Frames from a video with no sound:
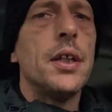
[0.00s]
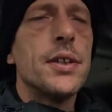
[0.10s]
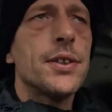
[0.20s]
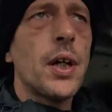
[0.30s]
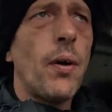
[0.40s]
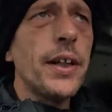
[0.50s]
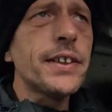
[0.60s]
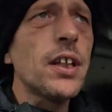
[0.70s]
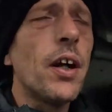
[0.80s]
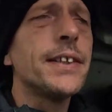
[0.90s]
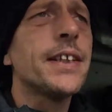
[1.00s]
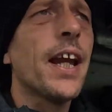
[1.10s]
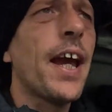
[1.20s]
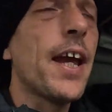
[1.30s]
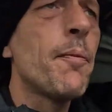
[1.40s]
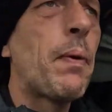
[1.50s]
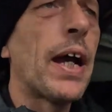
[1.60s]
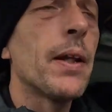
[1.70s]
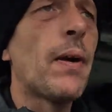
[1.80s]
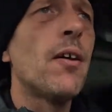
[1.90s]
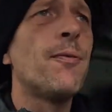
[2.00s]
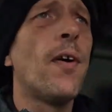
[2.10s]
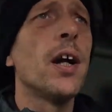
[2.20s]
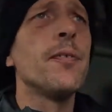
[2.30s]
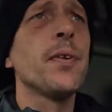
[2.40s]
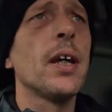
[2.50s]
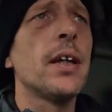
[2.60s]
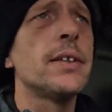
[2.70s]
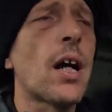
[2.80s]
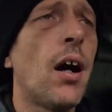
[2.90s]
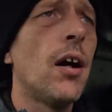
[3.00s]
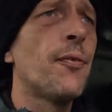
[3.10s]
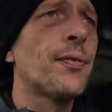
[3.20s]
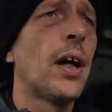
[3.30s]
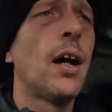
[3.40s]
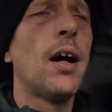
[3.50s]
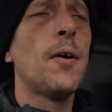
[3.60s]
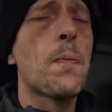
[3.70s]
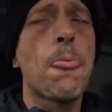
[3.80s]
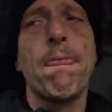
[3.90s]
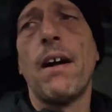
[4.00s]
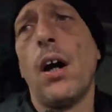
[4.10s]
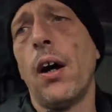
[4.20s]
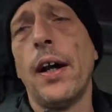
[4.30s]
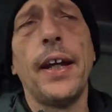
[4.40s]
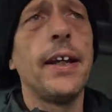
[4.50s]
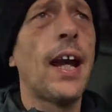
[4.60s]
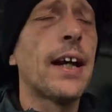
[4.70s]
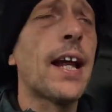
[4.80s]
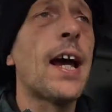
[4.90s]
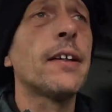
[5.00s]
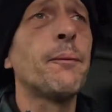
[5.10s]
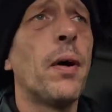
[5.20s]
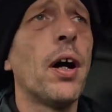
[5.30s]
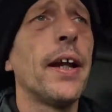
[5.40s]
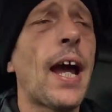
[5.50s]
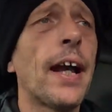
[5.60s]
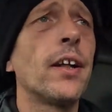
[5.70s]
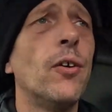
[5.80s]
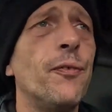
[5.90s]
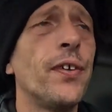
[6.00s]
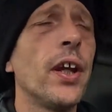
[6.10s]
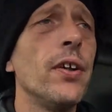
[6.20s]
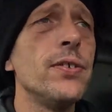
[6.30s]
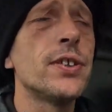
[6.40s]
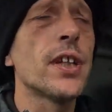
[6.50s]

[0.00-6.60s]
So I started to get hip pain about 5 years after I had my ankle fused.